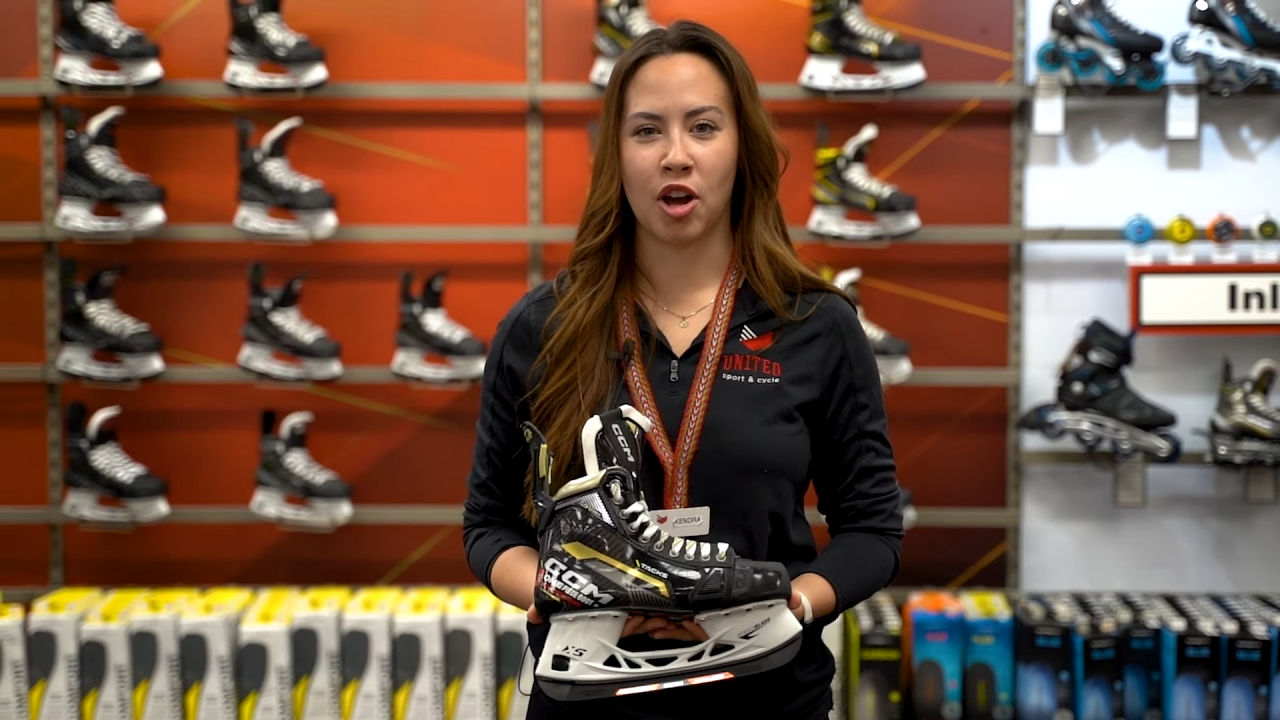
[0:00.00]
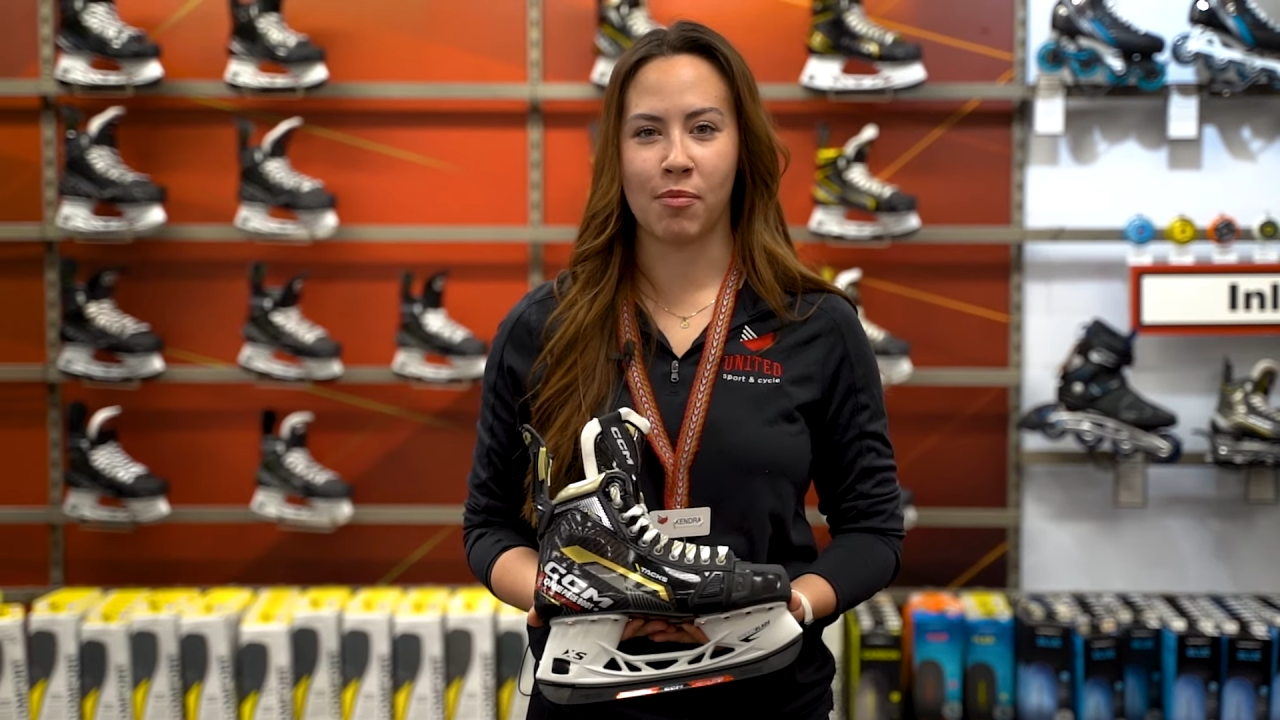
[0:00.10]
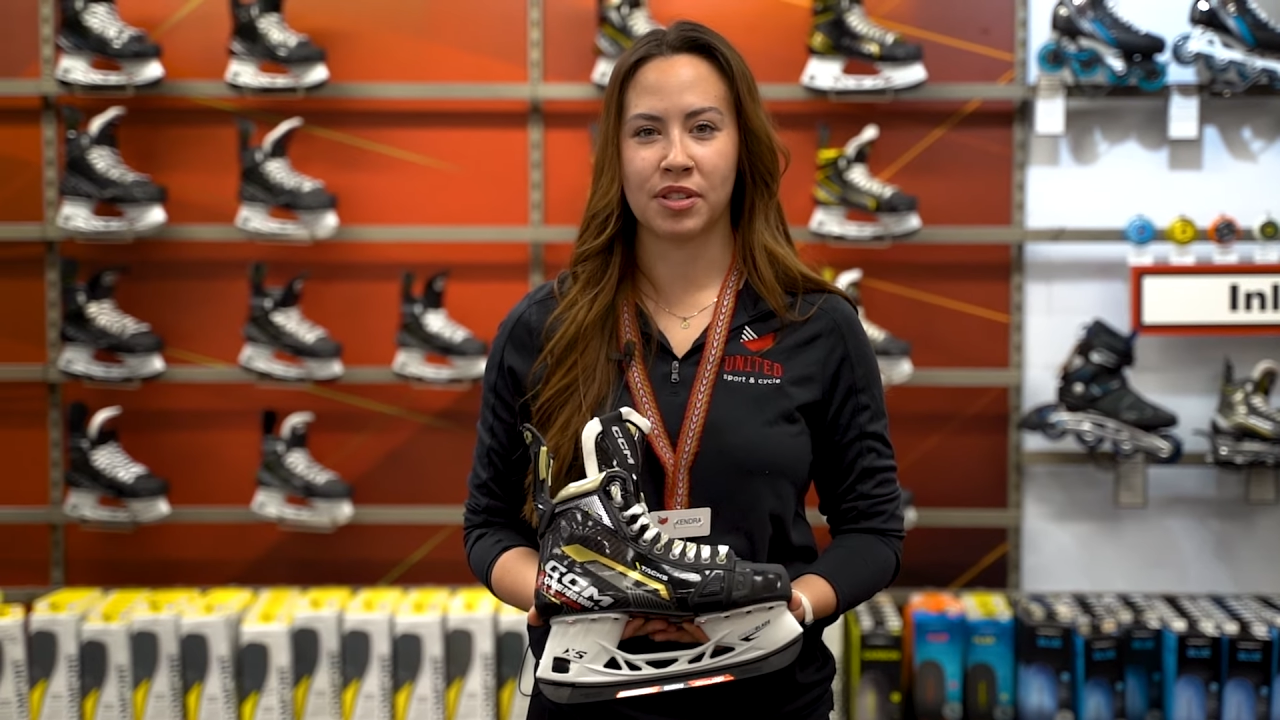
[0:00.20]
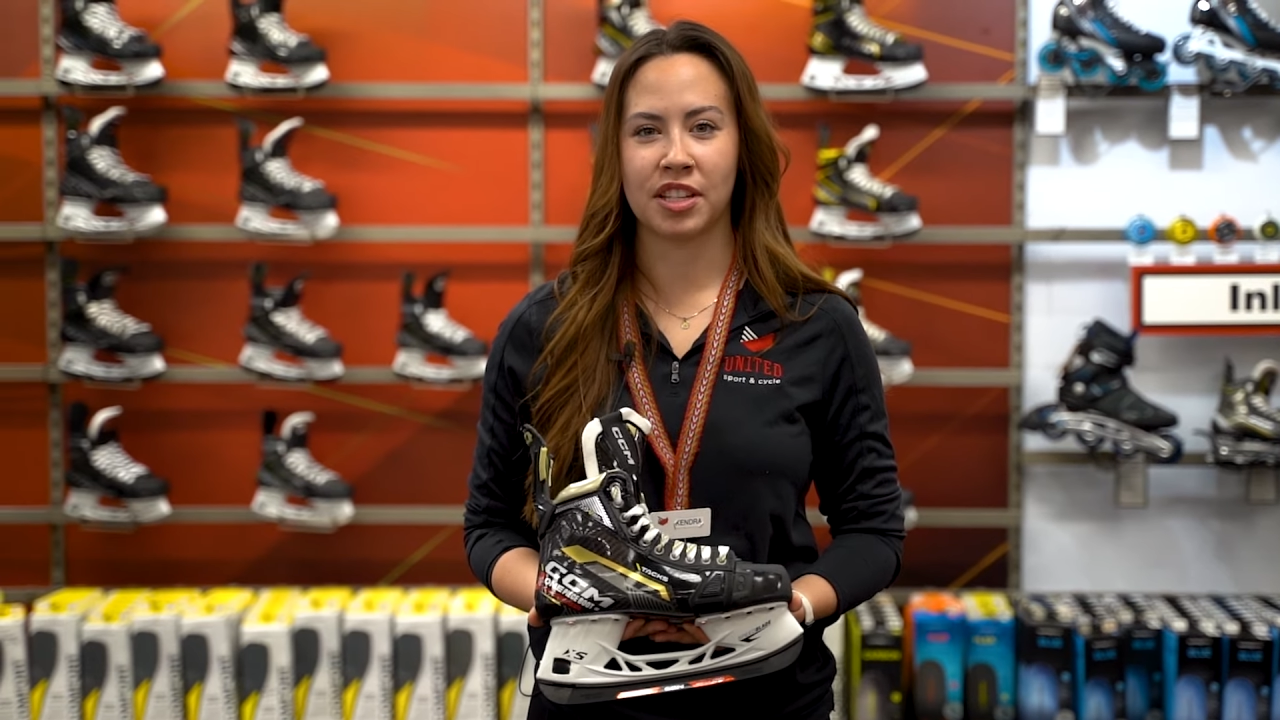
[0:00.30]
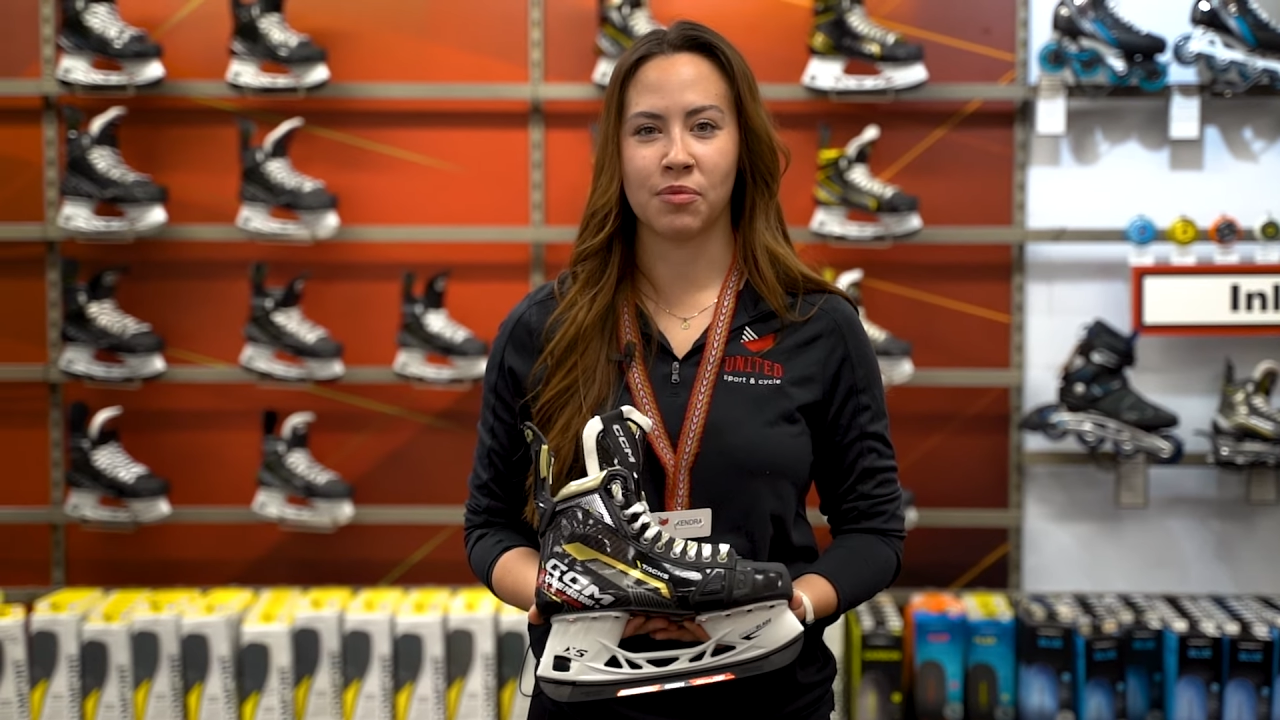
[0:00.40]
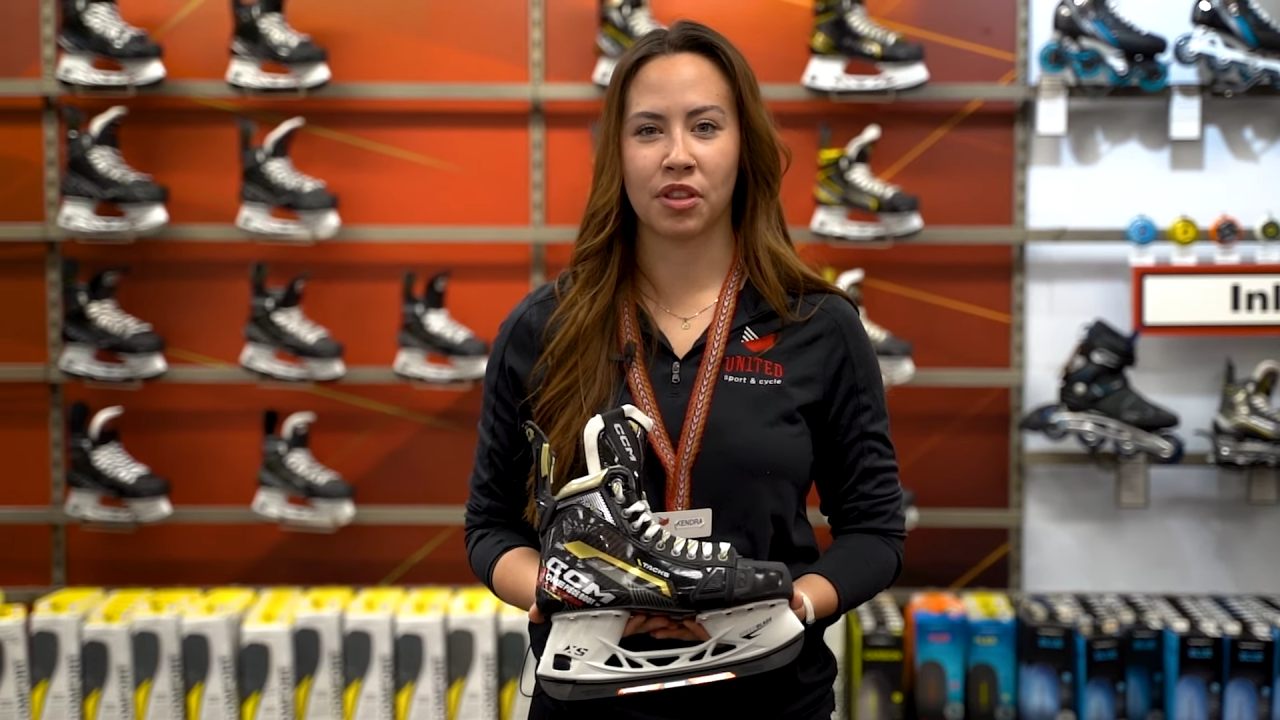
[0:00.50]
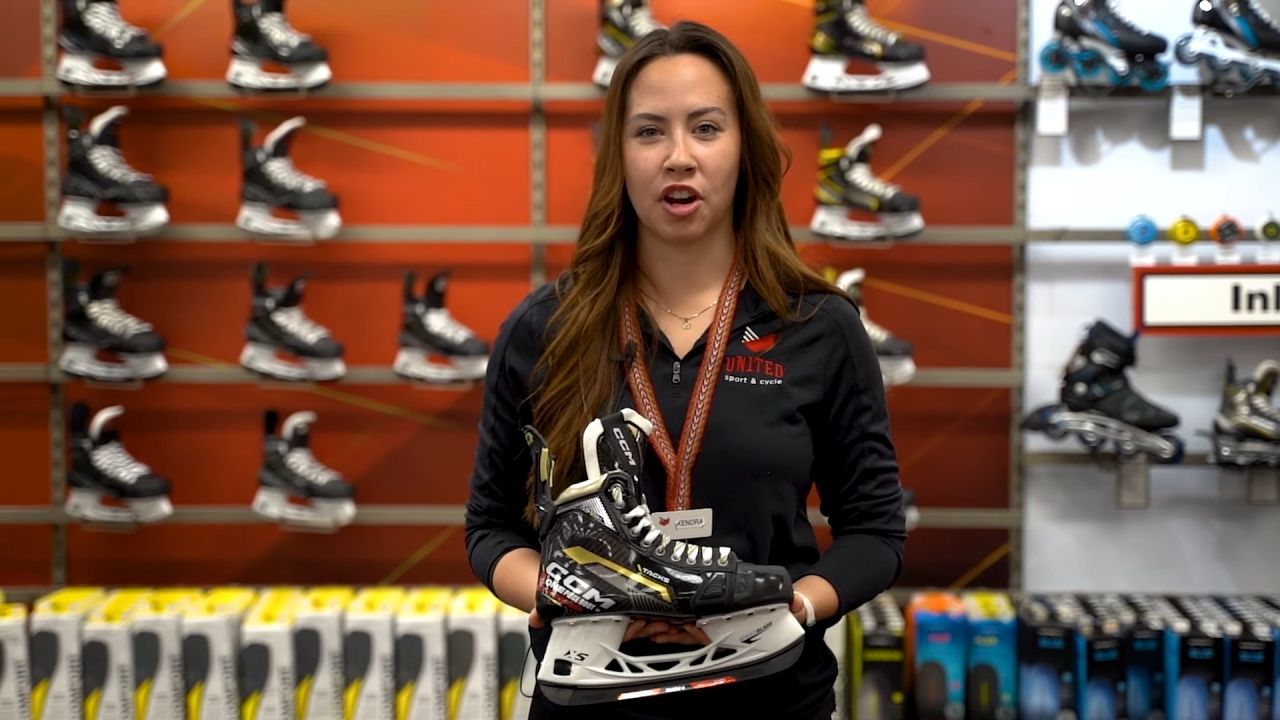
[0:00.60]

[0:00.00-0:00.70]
composite with